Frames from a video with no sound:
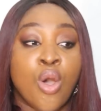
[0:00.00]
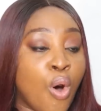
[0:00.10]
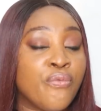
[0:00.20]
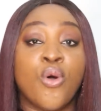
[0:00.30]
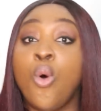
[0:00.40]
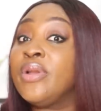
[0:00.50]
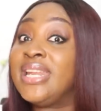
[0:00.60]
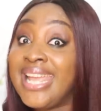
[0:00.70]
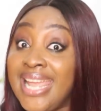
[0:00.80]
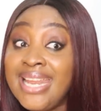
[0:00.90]
of
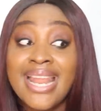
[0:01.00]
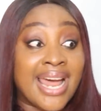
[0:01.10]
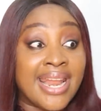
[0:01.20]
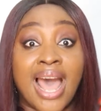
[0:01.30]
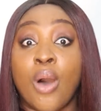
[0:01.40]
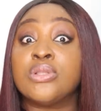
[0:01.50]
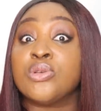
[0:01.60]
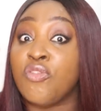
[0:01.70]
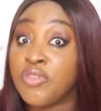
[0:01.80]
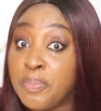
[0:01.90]
going in and
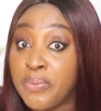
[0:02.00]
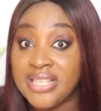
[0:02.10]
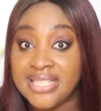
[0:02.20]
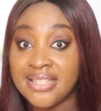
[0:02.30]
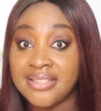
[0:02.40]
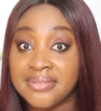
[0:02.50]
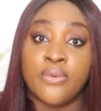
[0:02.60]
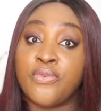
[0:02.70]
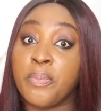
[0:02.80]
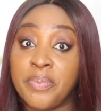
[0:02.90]
out of the prison
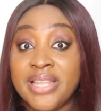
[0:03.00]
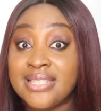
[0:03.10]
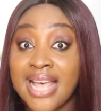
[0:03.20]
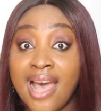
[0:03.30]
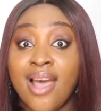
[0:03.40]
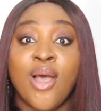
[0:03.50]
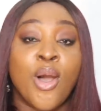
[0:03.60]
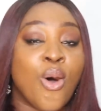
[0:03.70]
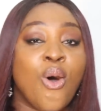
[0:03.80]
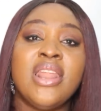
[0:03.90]
for pizza,
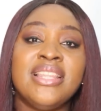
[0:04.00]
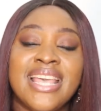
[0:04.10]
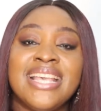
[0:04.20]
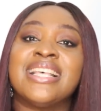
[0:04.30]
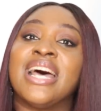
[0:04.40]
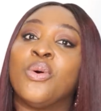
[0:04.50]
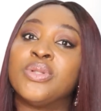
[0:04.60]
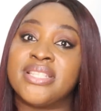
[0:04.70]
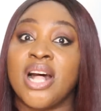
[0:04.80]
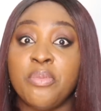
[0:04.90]
holidays, and
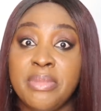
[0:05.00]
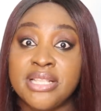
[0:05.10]
hotel